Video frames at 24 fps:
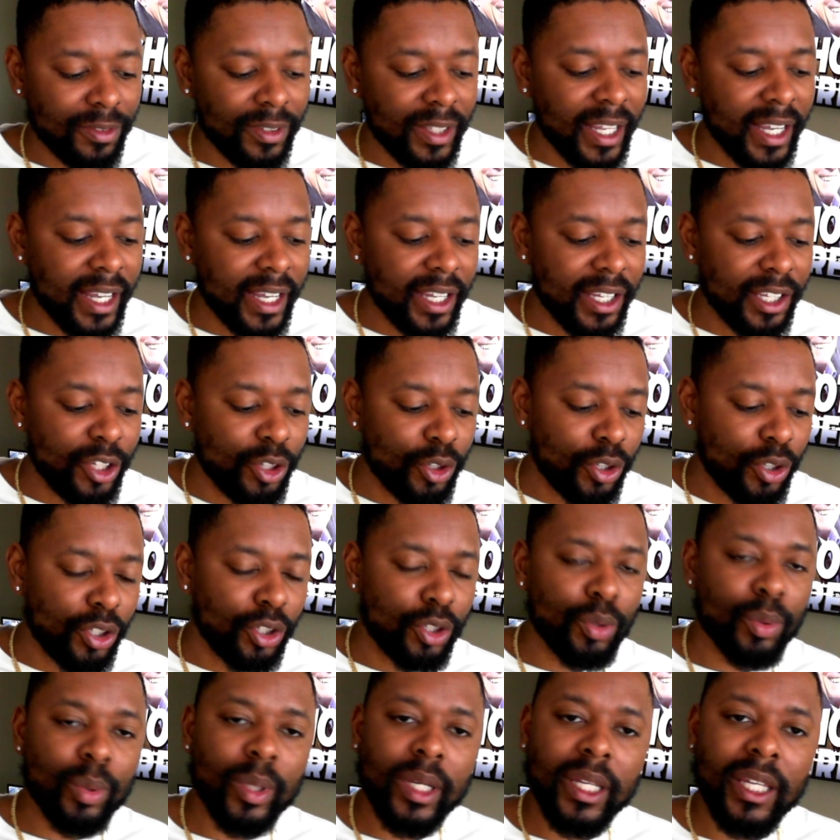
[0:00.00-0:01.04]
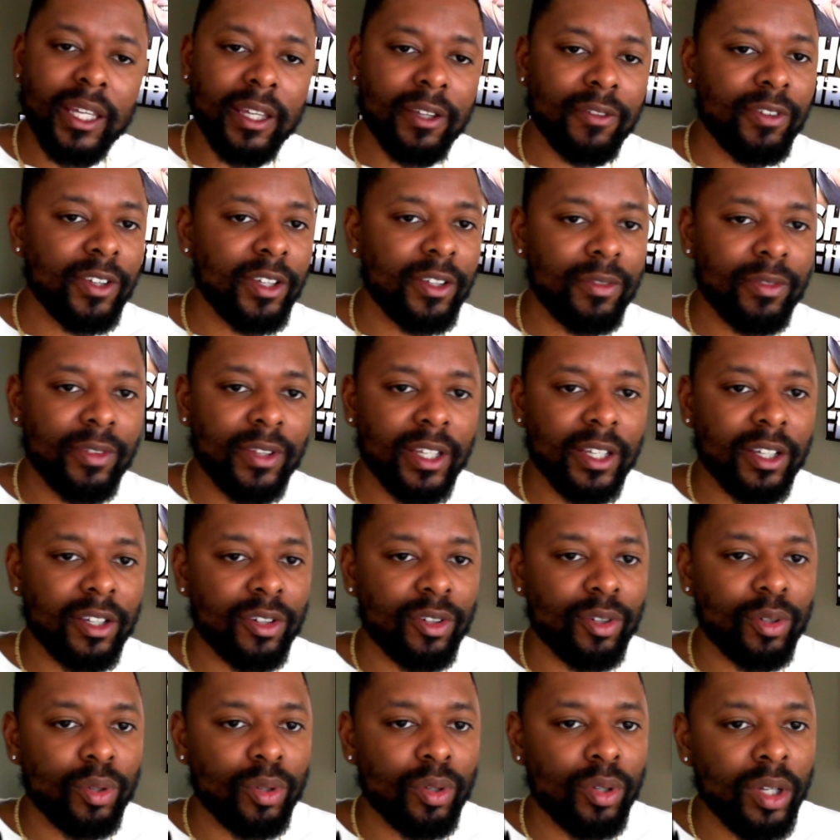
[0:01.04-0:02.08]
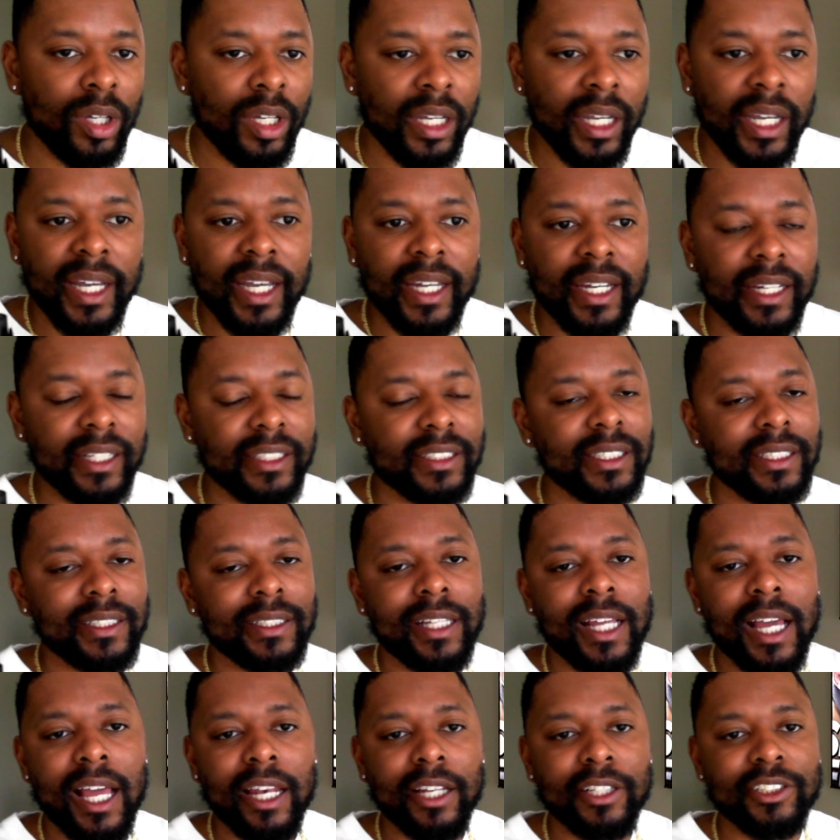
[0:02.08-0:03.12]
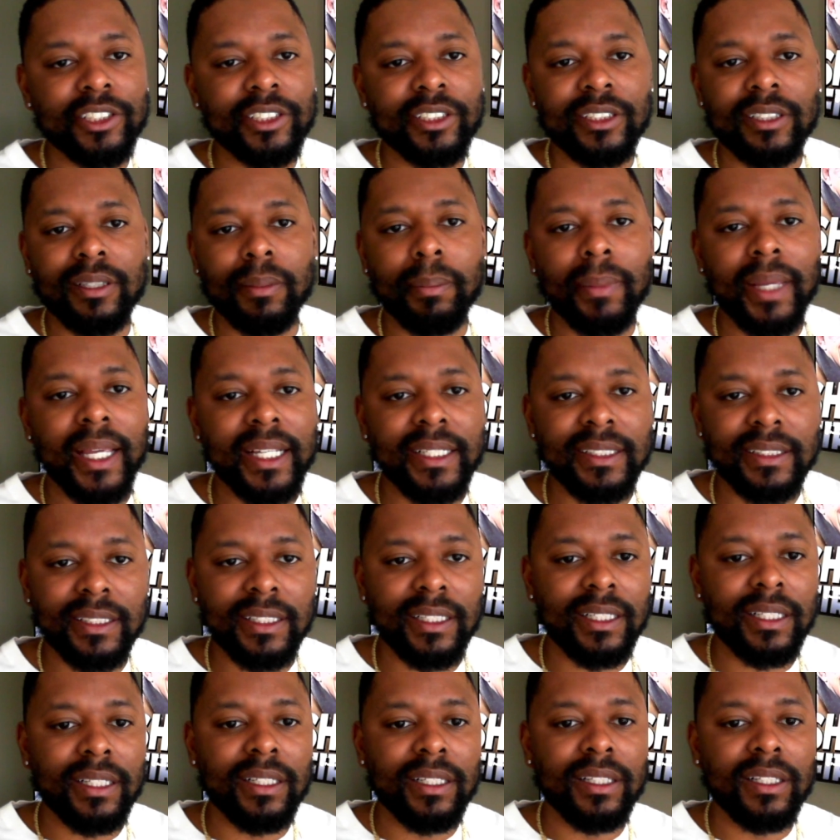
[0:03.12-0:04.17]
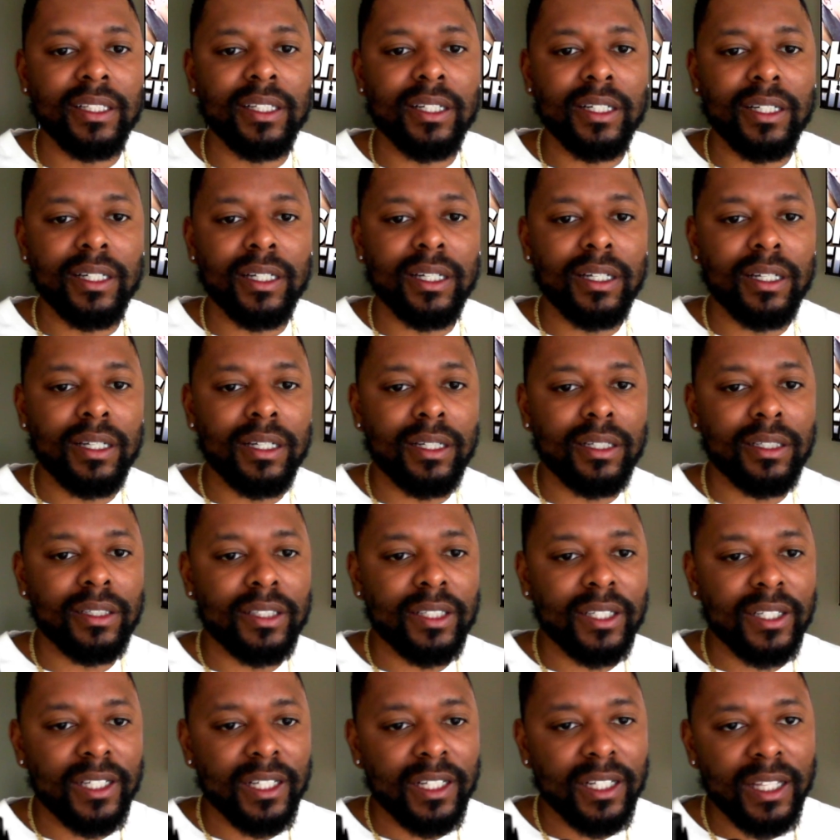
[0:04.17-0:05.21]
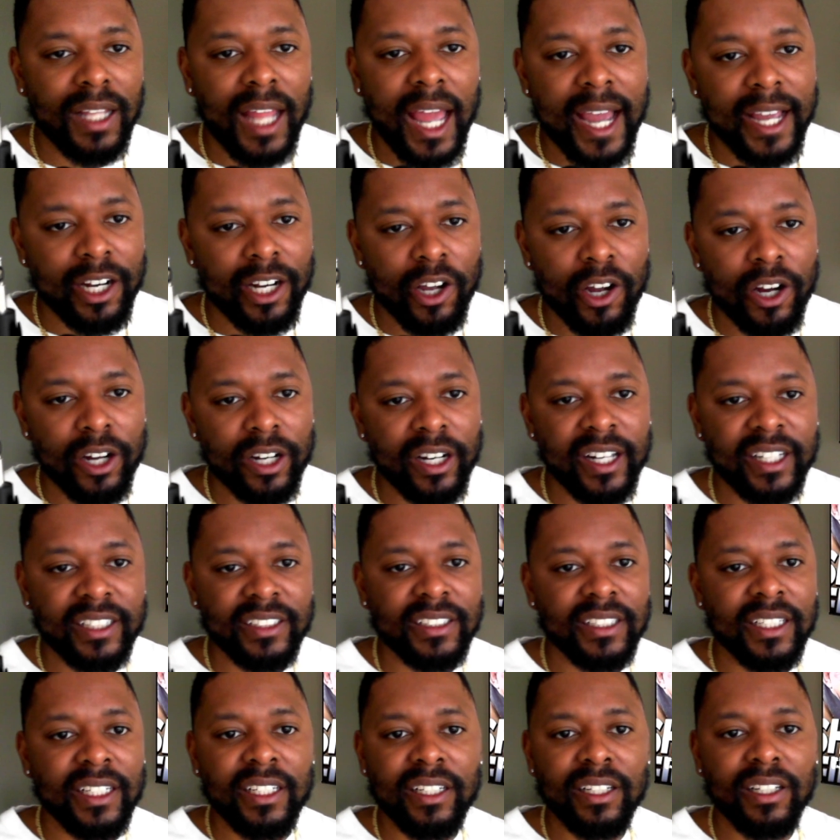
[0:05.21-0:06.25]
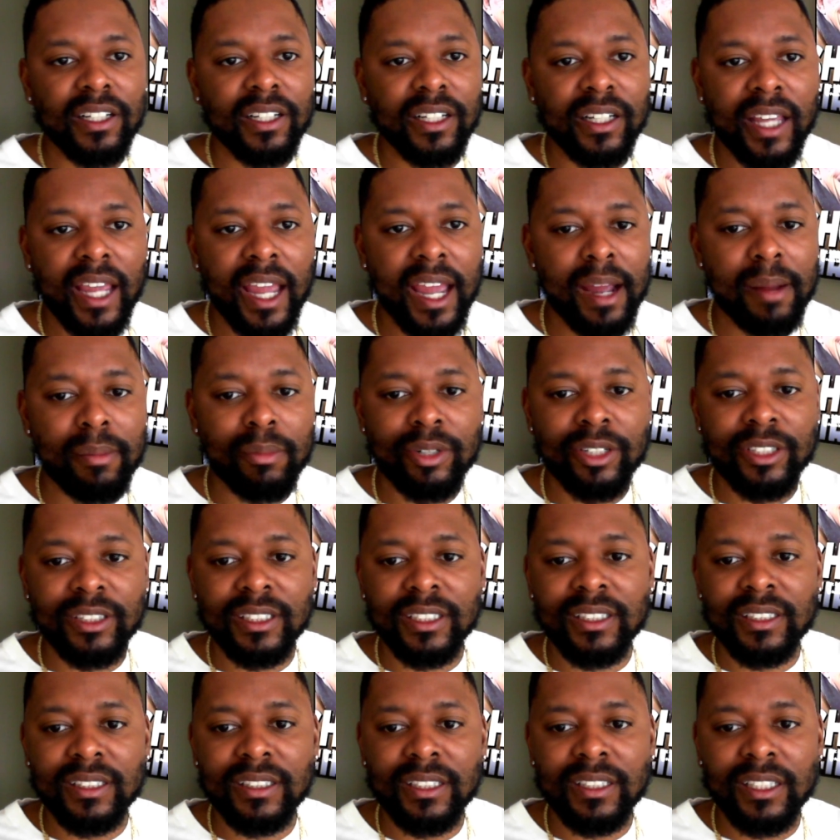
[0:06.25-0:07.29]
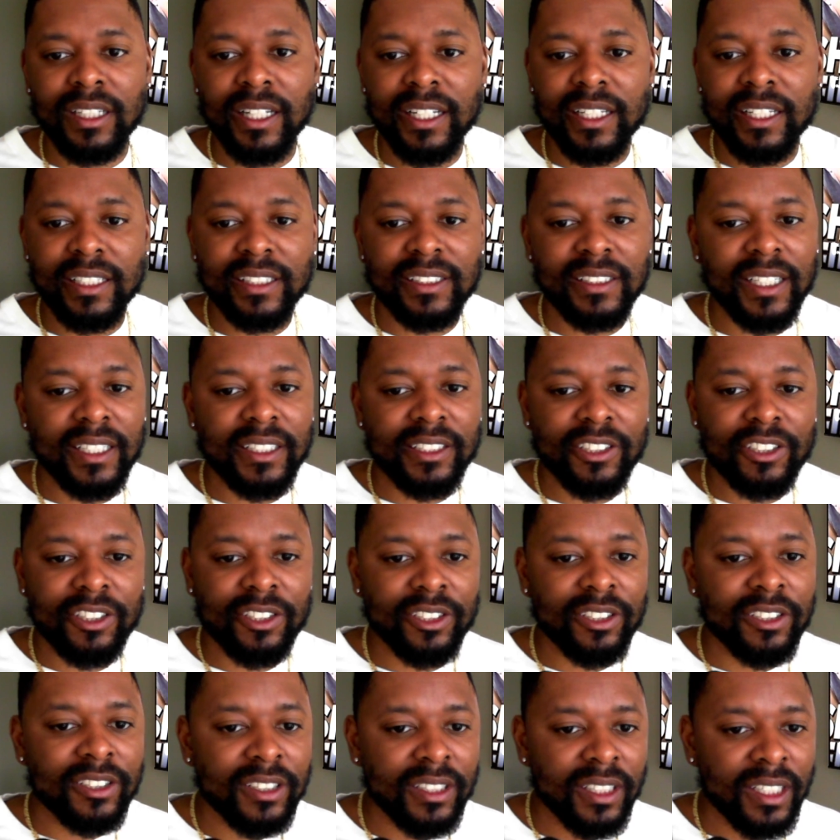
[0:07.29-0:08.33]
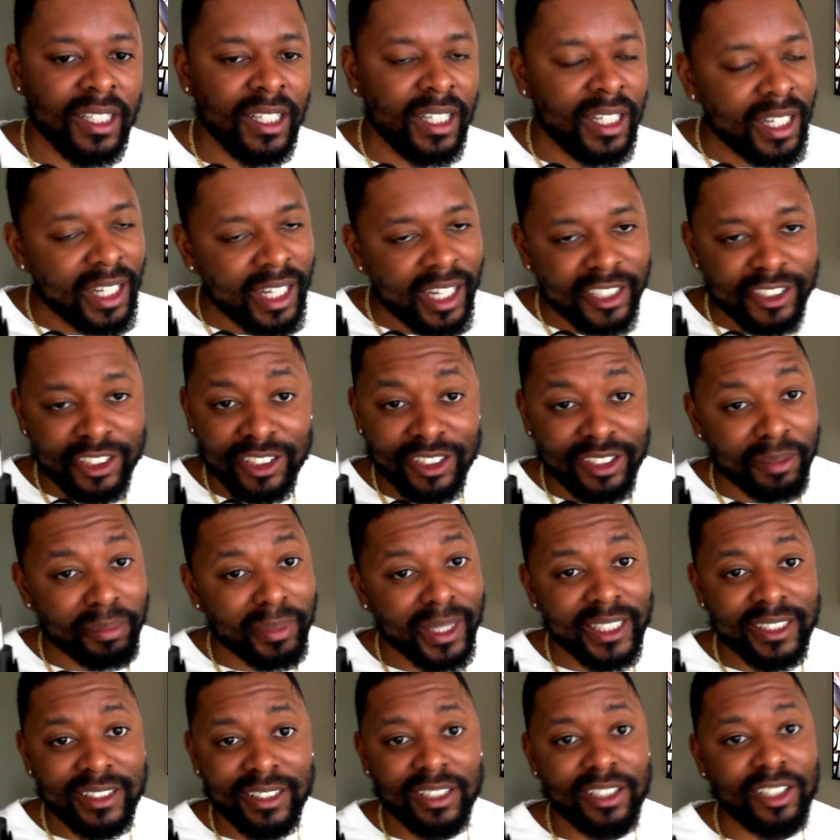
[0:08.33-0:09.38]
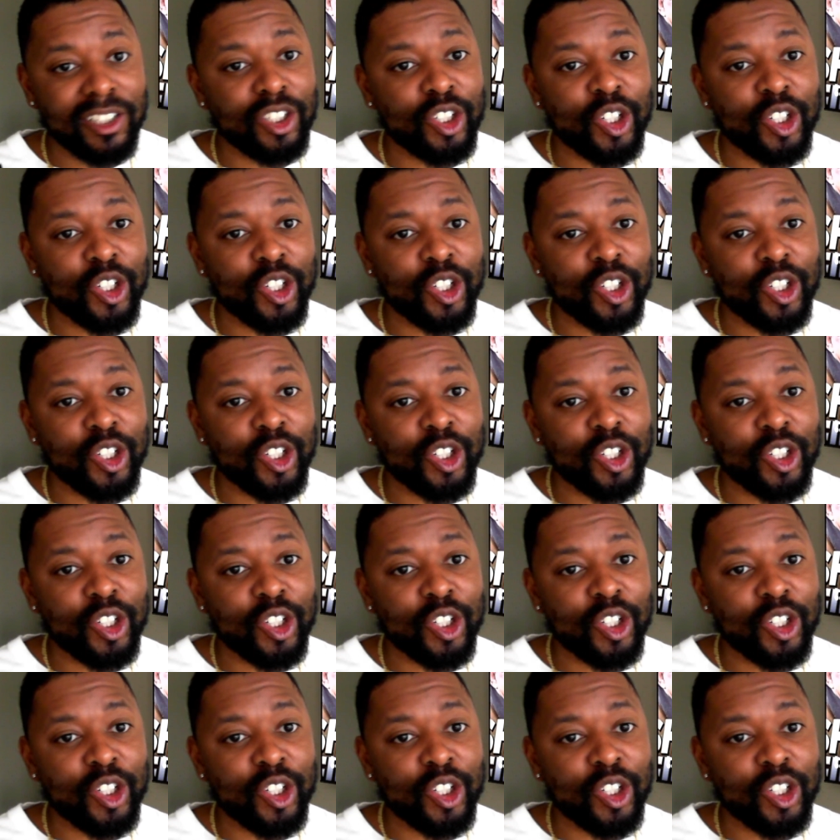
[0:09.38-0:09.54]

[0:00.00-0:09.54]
that you can do in an EV vehicle, and the technology is amazing. The LiDAR that's in the cameras and sensors, it's just amazing.